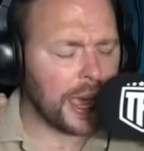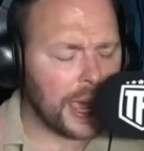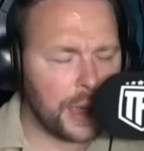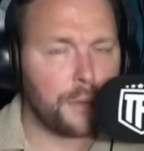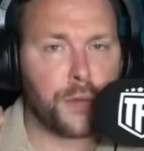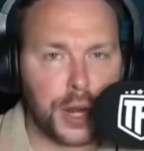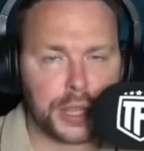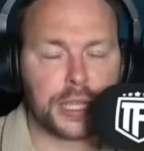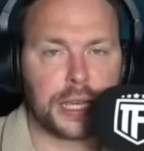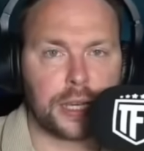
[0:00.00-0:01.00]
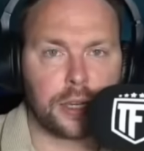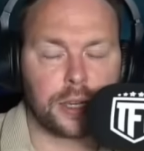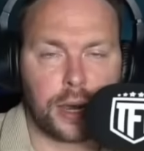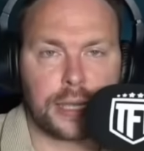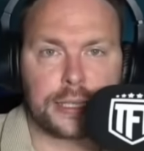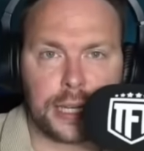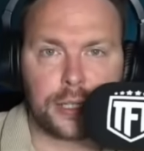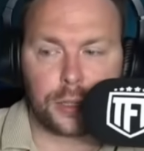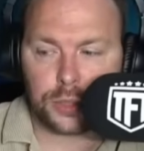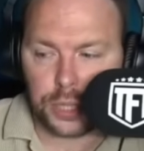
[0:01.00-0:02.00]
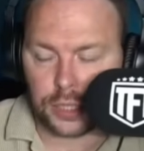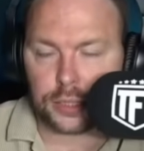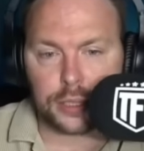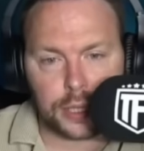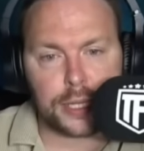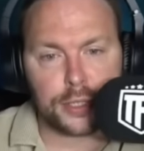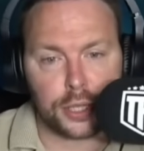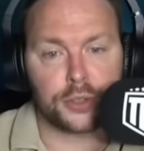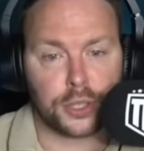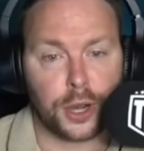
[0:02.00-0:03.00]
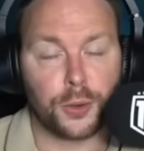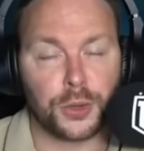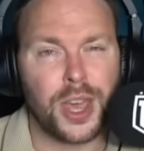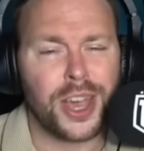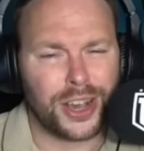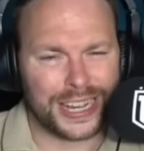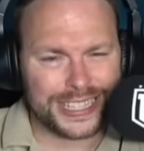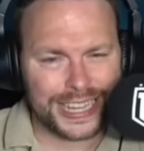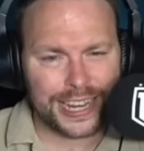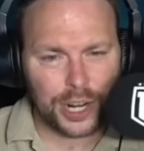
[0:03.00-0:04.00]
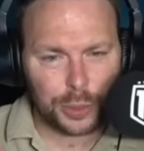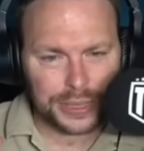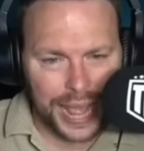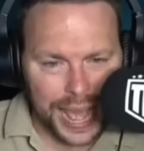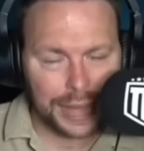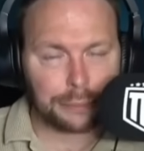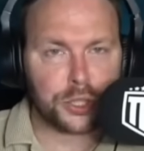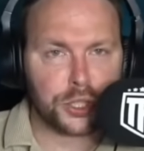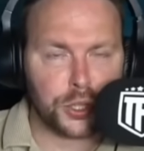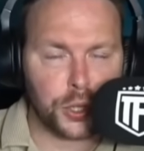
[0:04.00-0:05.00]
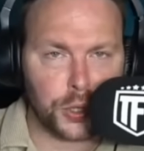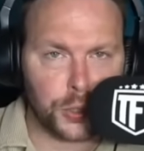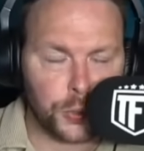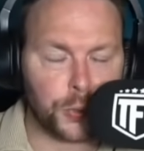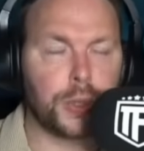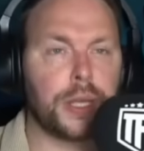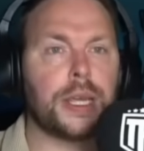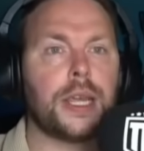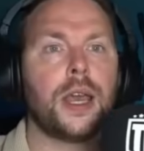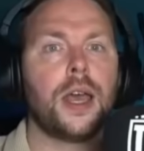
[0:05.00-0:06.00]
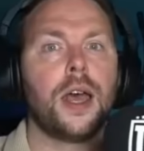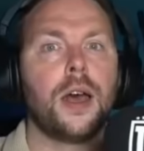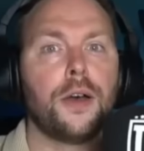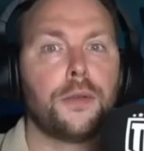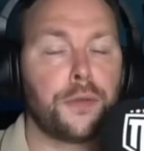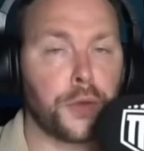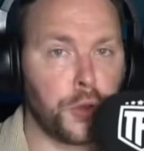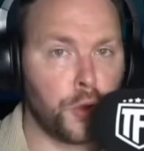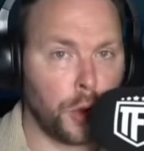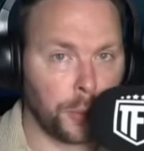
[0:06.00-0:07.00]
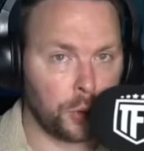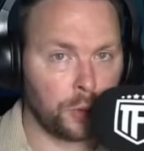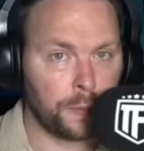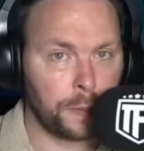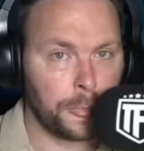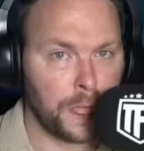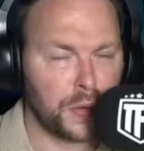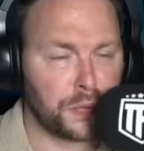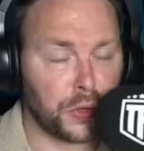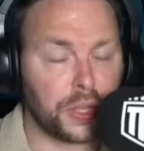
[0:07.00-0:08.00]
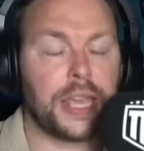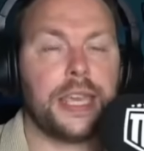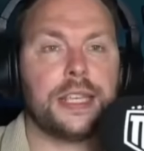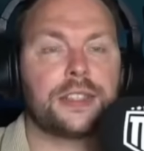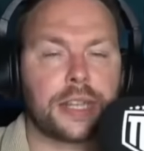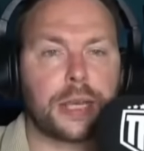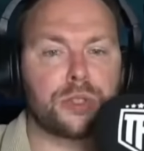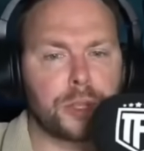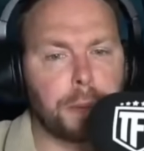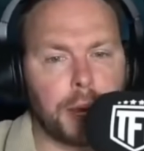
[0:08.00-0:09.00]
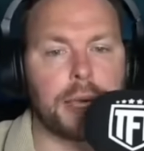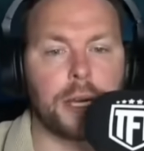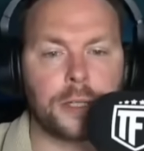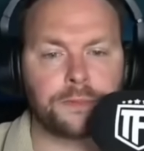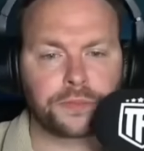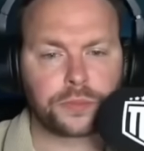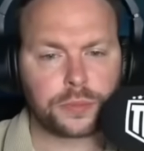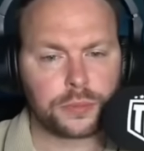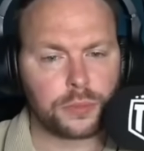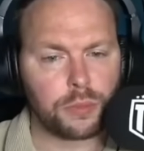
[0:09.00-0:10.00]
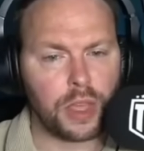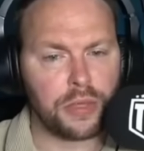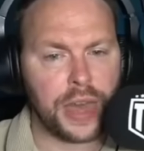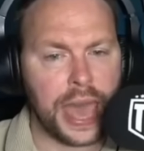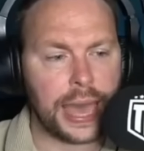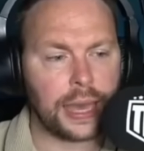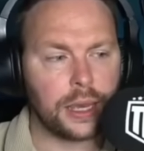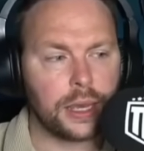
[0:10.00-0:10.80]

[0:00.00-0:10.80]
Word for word: Everything Caicedo touched today turned to gold. Caicedo was absolutely phenomenal. For, he today was the player that